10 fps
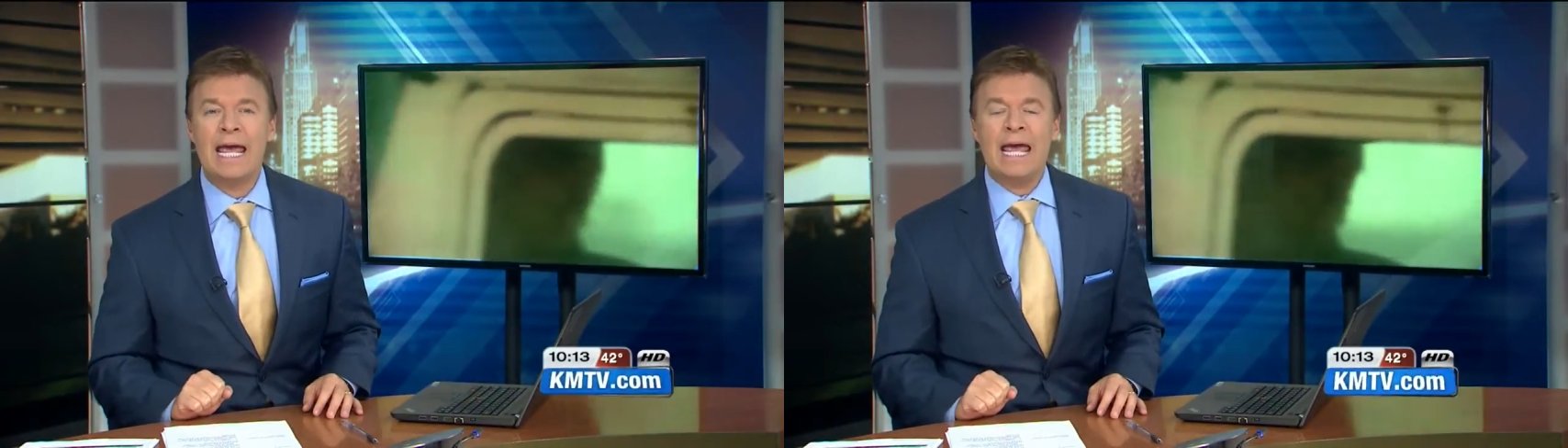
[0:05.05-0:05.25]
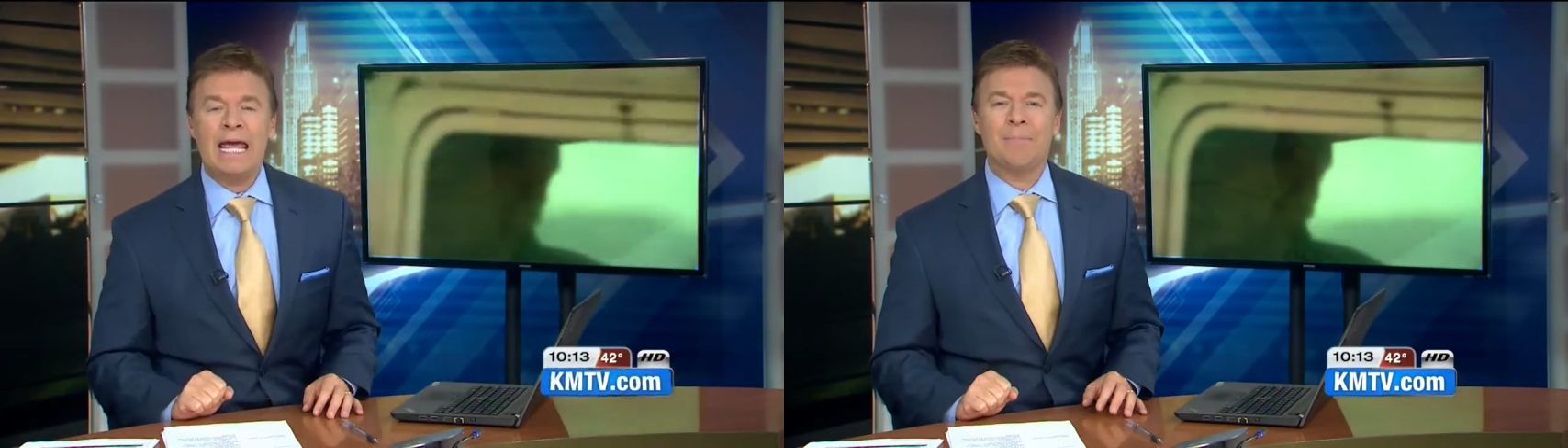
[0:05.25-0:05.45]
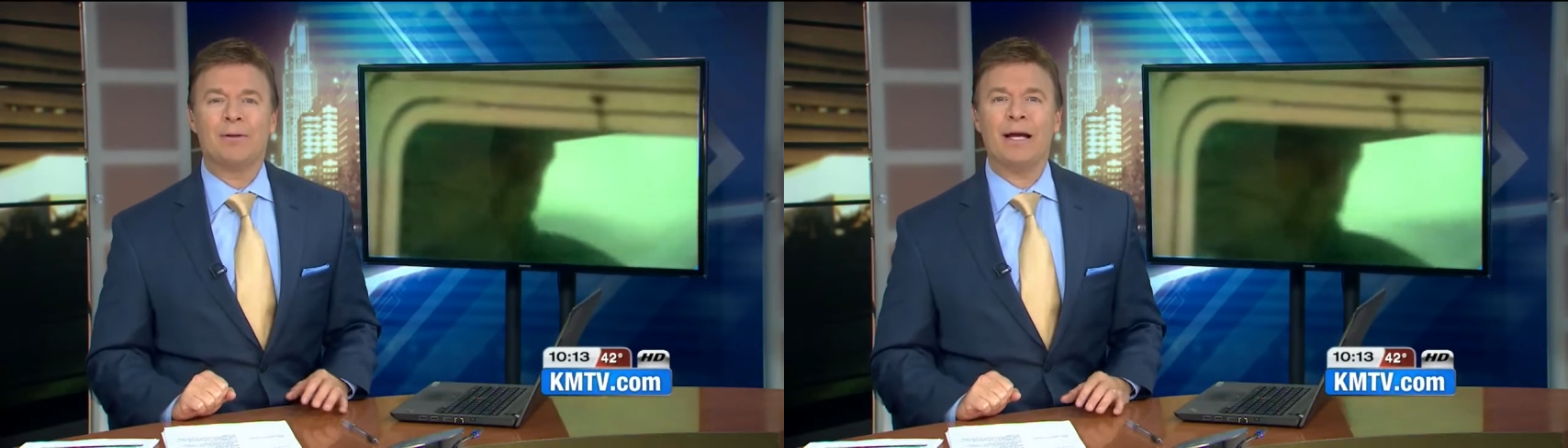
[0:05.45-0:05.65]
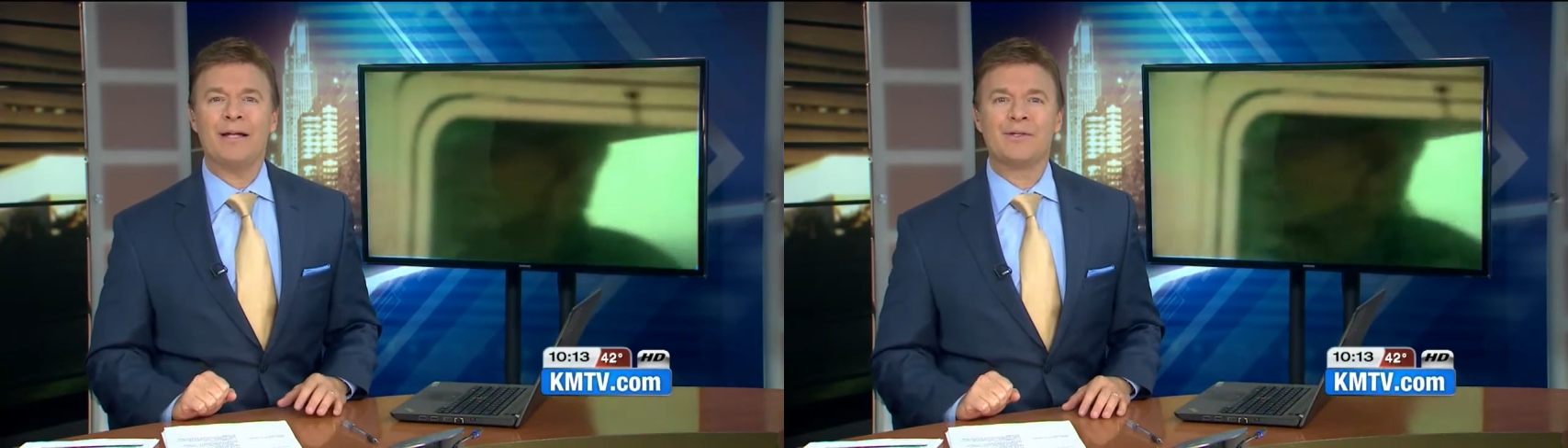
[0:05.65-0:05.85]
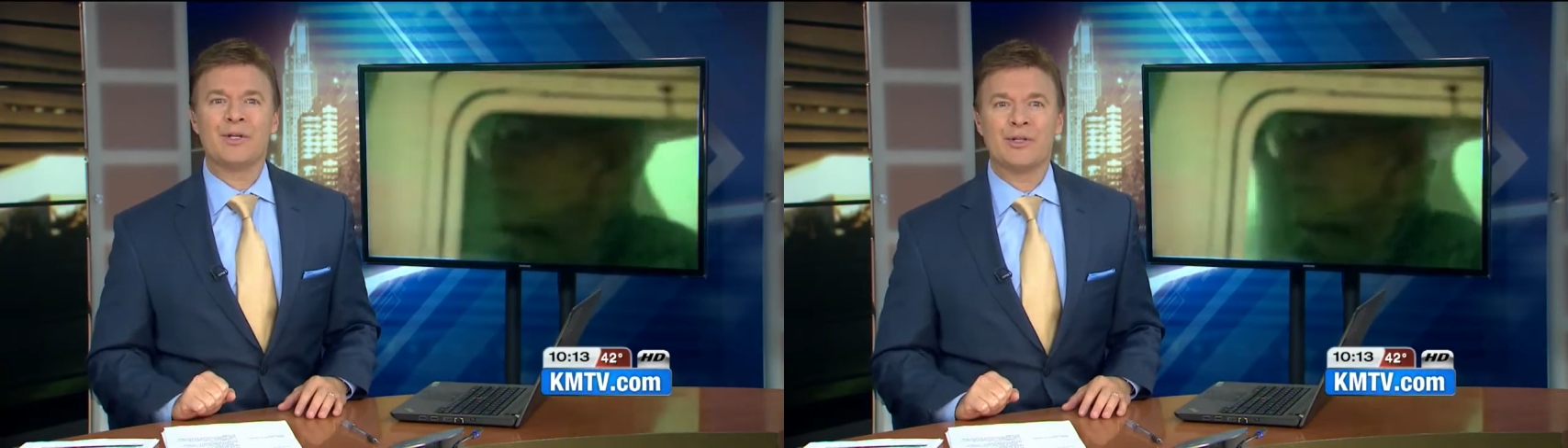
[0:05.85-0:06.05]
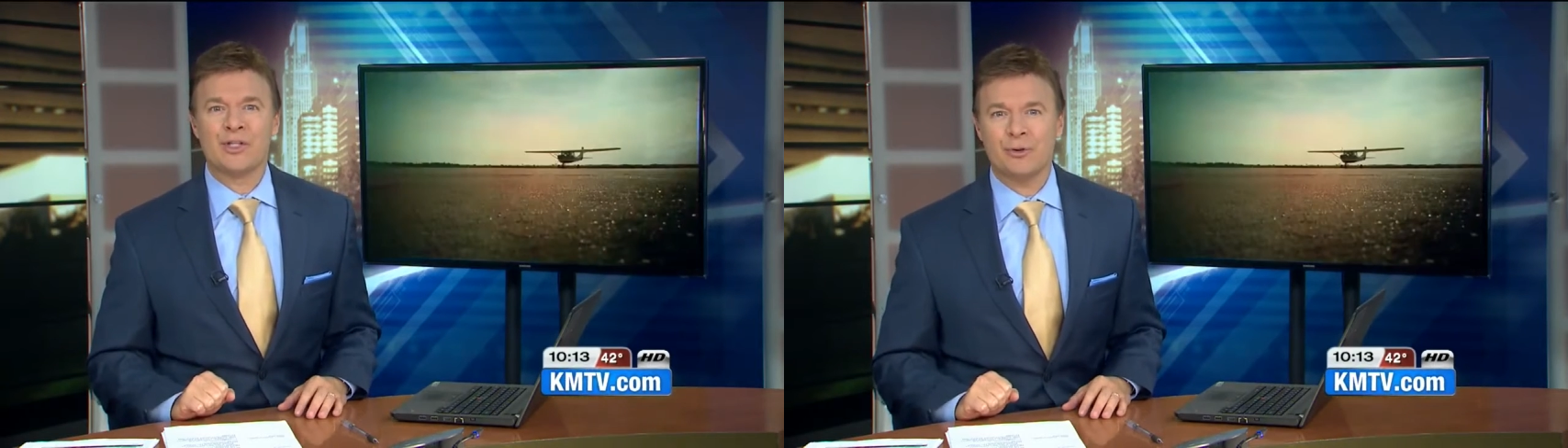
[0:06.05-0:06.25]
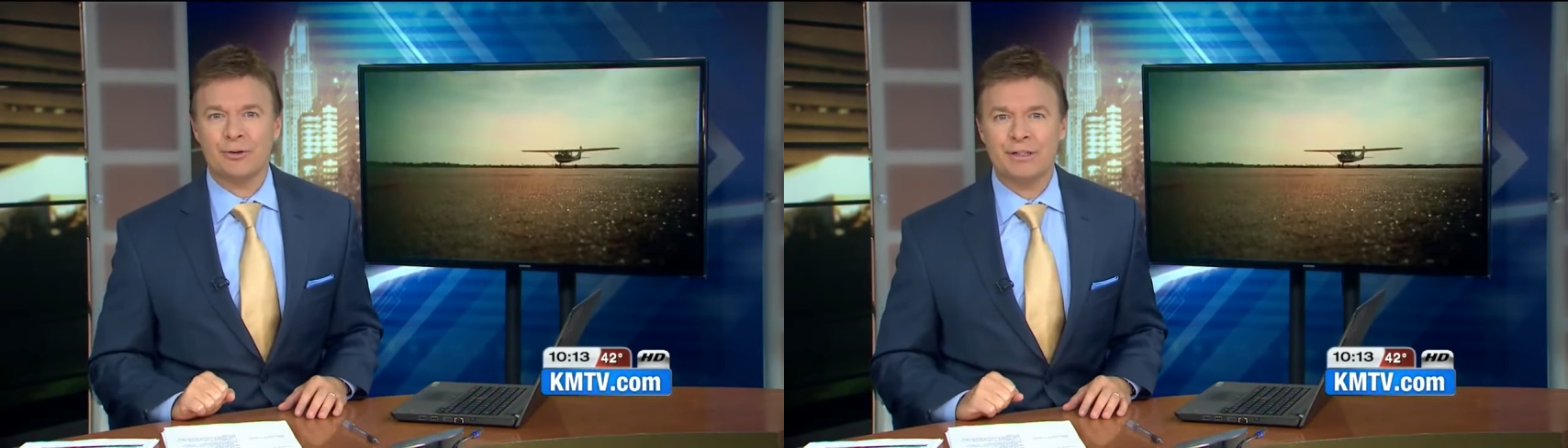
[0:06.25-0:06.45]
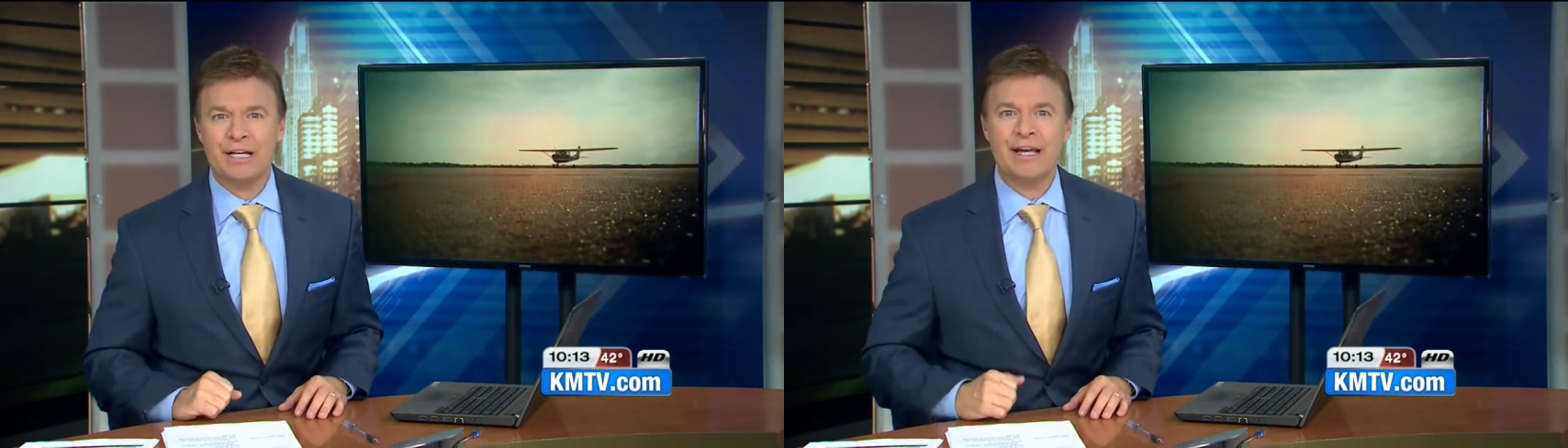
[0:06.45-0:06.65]
He plans to soar
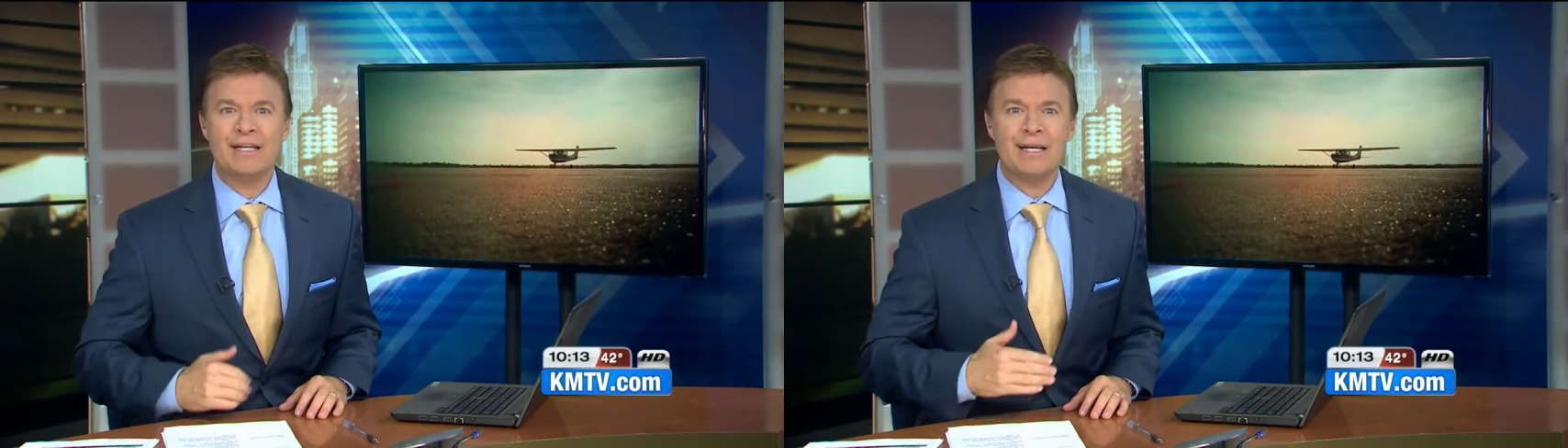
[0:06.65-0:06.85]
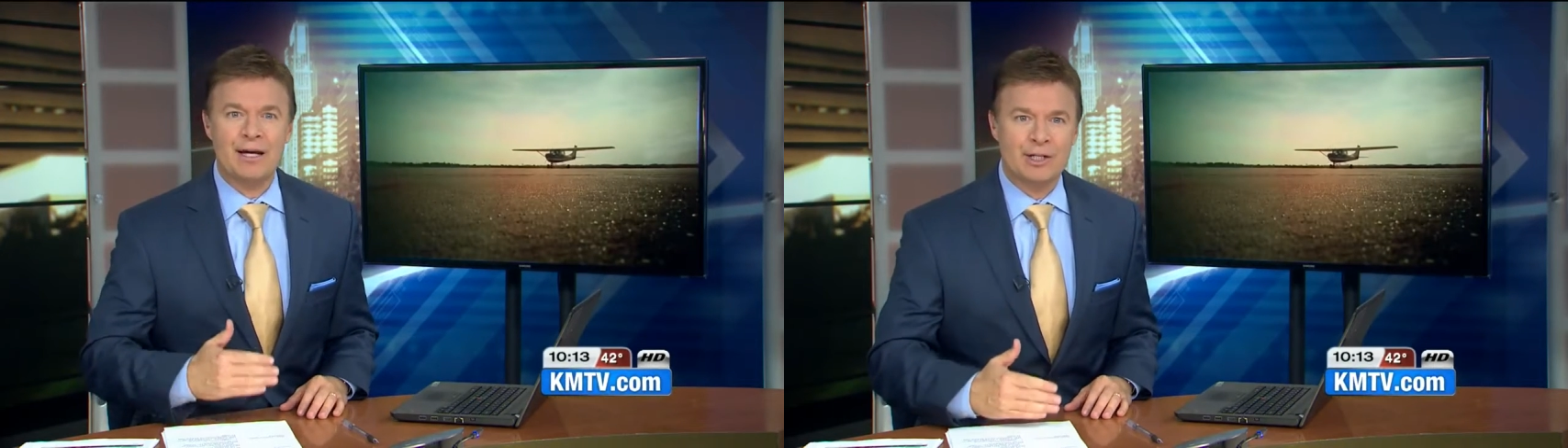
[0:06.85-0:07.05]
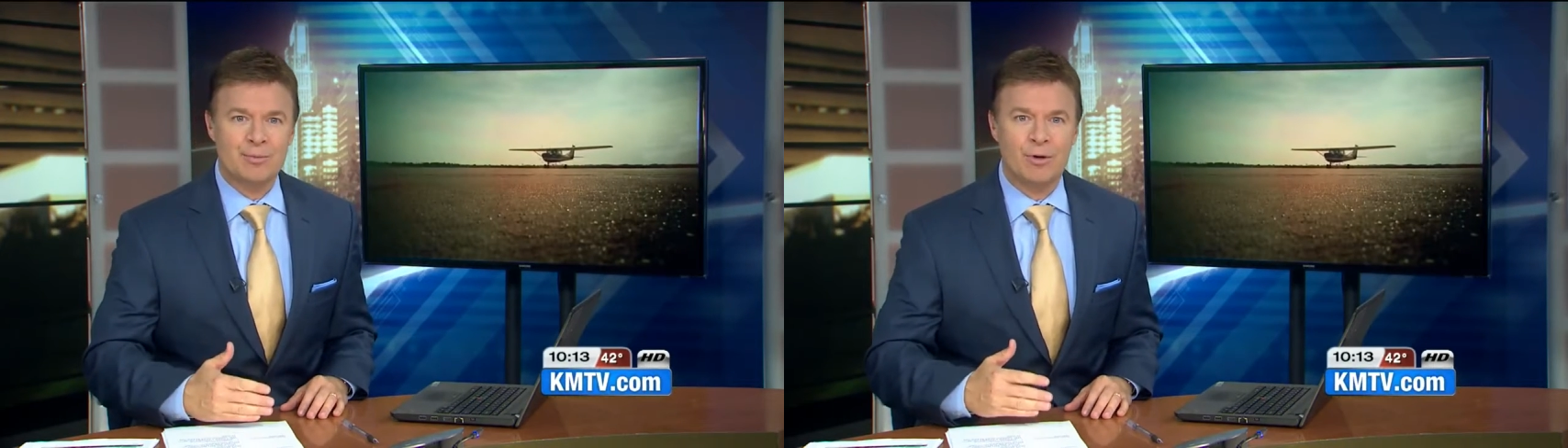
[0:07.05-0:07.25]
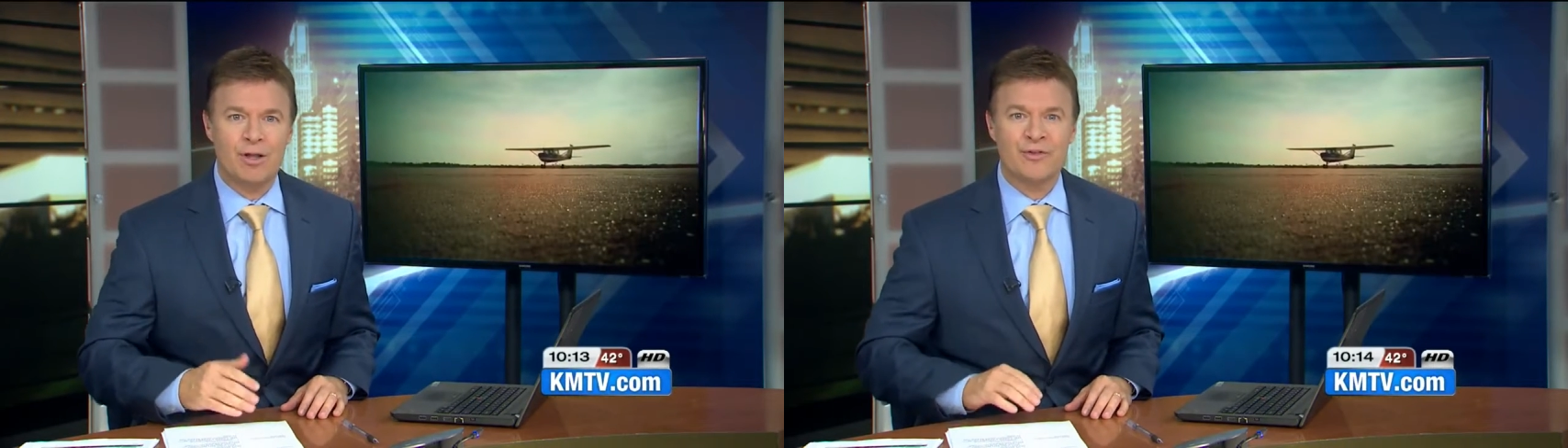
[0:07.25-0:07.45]
again next month